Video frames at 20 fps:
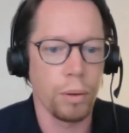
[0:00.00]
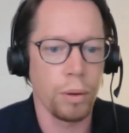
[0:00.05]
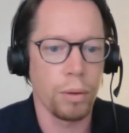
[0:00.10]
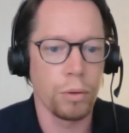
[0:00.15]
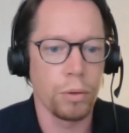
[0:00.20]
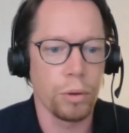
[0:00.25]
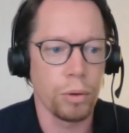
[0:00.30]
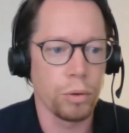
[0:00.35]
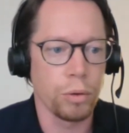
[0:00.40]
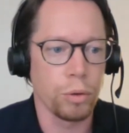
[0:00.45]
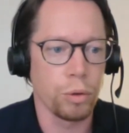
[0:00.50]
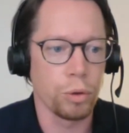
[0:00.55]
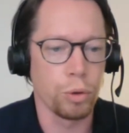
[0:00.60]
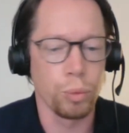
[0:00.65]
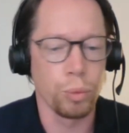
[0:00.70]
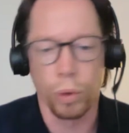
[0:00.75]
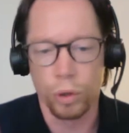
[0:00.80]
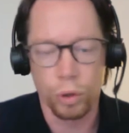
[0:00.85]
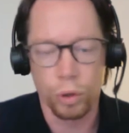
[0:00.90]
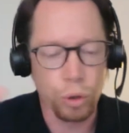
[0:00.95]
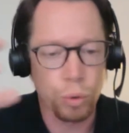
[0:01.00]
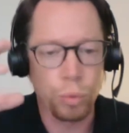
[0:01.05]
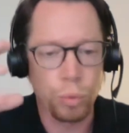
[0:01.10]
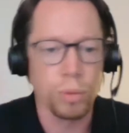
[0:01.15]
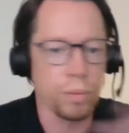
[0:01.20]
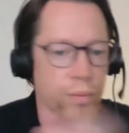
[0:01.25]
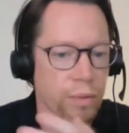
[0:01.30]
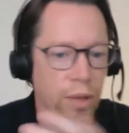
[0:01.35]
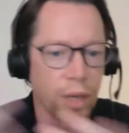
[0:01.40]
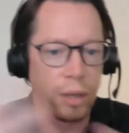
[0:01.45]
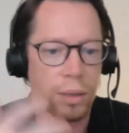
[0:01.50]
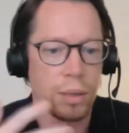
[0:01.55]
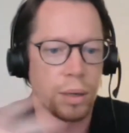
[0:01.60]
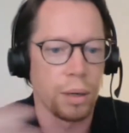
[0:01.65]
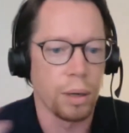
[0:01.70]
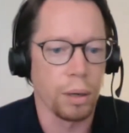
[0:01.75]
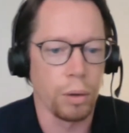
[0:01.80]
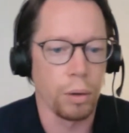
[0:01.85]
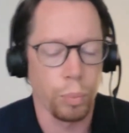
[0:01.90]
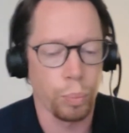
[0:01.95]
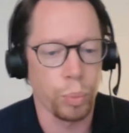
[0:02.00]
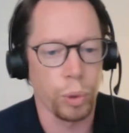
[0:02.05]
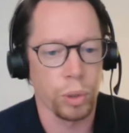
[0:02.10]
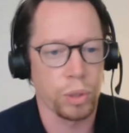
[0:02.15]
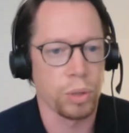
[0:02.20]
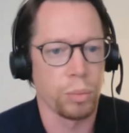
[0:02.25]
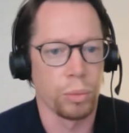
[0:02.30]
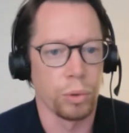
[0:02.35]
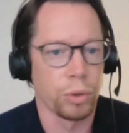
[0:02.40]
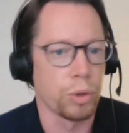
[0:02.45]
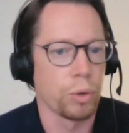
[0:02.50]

you want two things that are not possible.